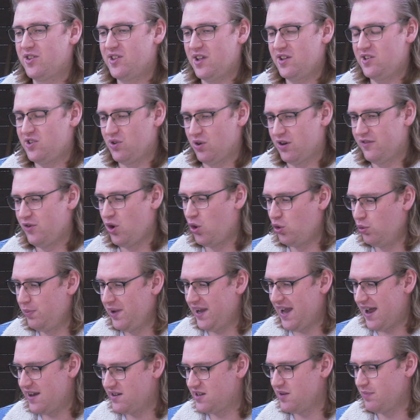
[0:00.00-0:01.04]
they sort of all
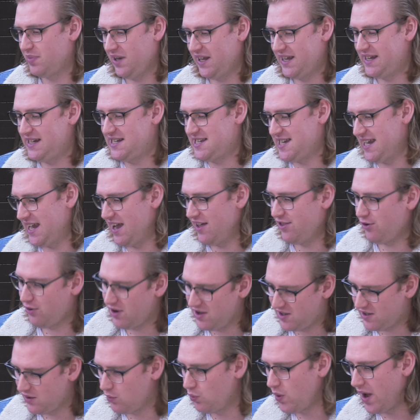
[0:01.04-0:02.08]
began to bleed together
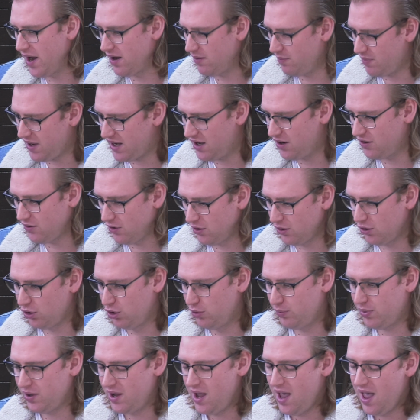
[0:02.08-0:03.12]
into one big group.
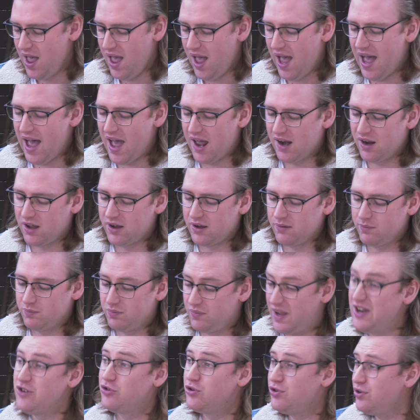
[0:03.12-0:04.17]
And I
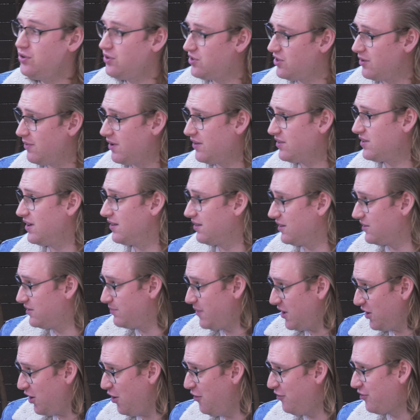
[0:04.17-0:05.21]
introduced them. I was like, this is
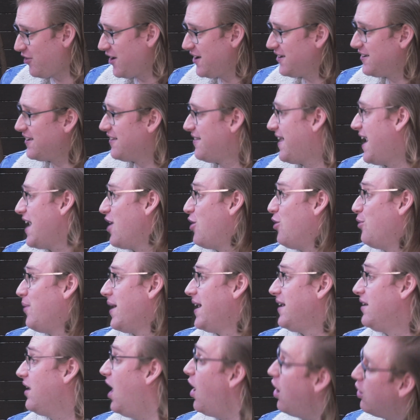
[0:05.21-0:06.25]
my girlfriend. And they all
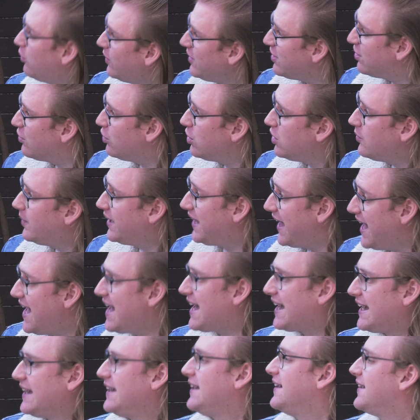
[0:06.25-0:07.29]
went, oh, we thought you were
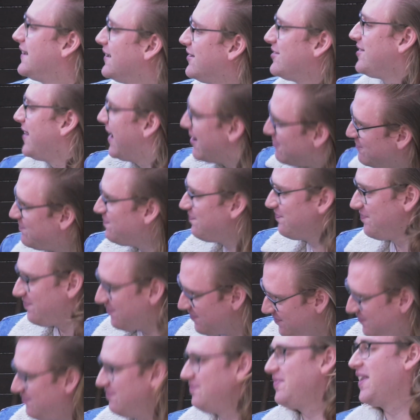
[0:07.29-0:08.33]
gay. I was like,
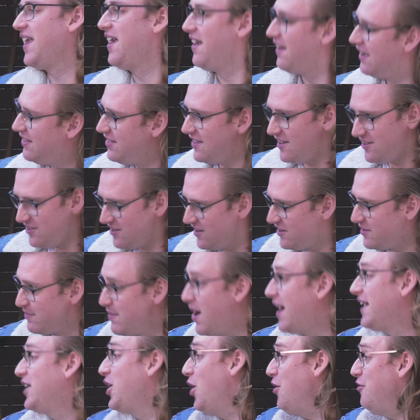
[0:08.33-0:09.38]
this is
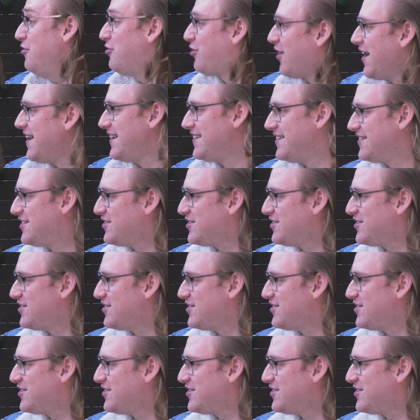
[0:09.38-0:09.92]
my girlfriend.